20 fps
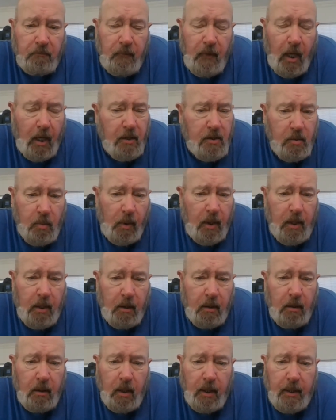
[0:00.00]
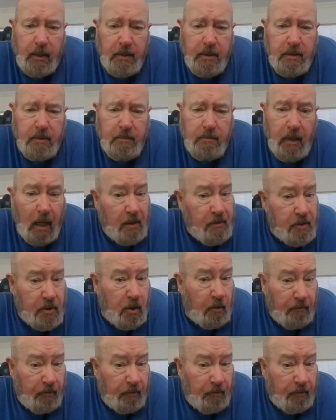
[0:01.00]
as well as not so